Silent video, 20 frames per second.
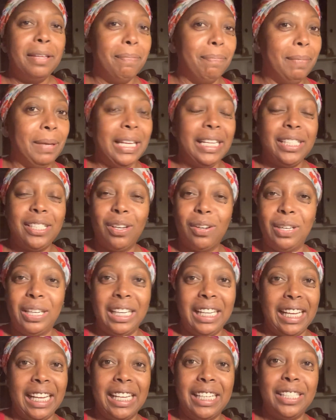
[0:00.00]
be
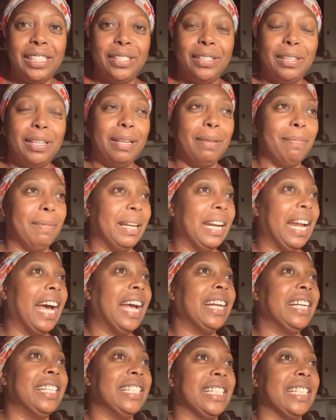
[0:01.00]
totally into it. But
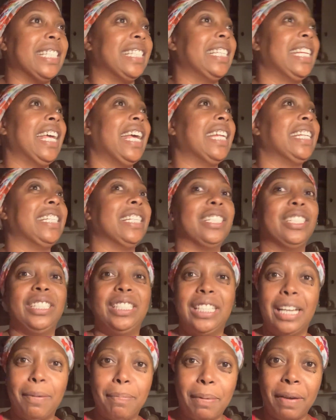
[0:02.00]
I just had to
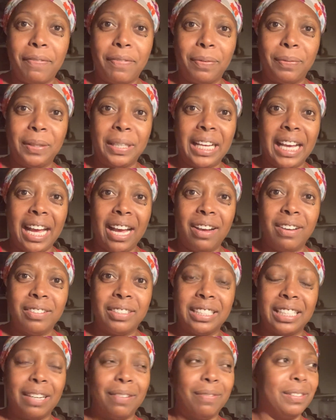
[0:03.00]
jump up from the
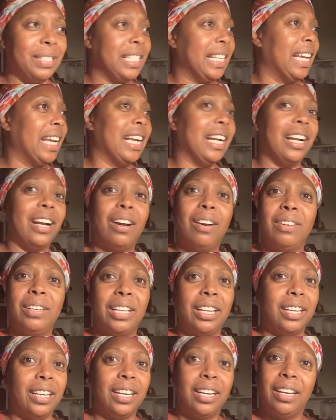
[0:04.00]
couch. It was like, oh
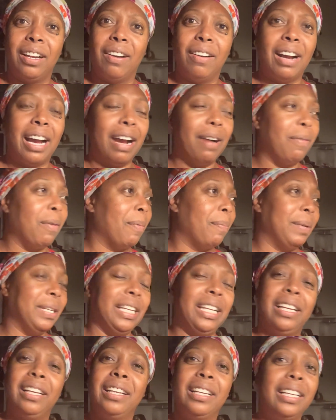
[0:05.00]
no, no, no, no. I won't
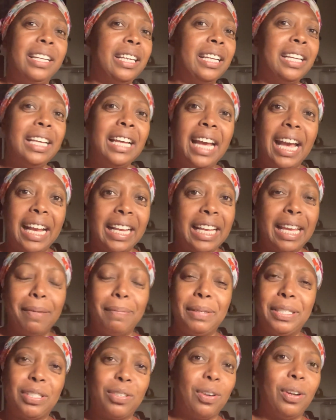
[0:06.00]
be, I can't
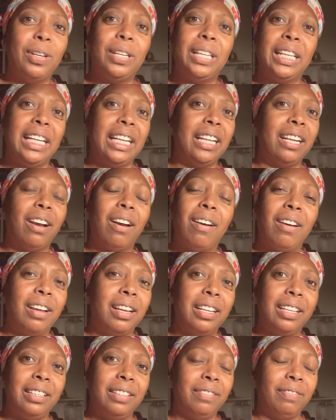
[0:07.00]
be scrolling
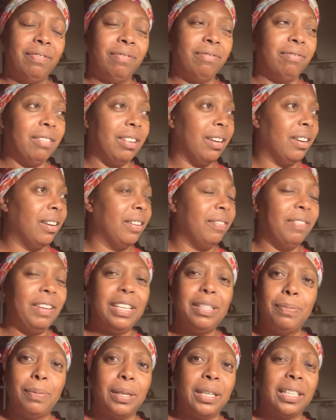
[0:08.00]
on, on
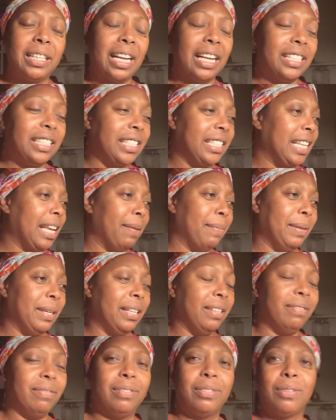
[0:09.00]
Facebook. I just can't
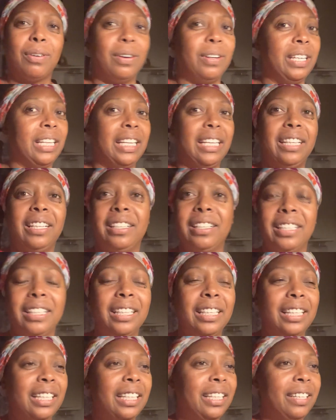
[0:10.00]
be scrolling.
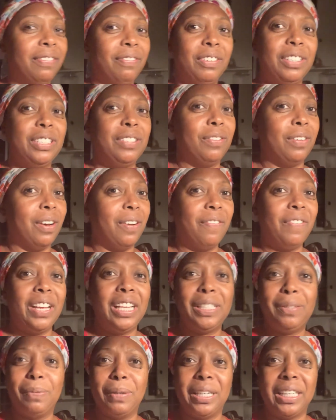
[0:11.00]
First of all,
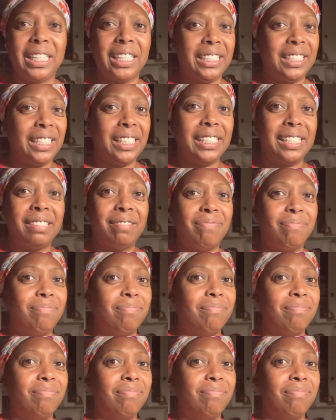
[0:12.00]
Facebook is just,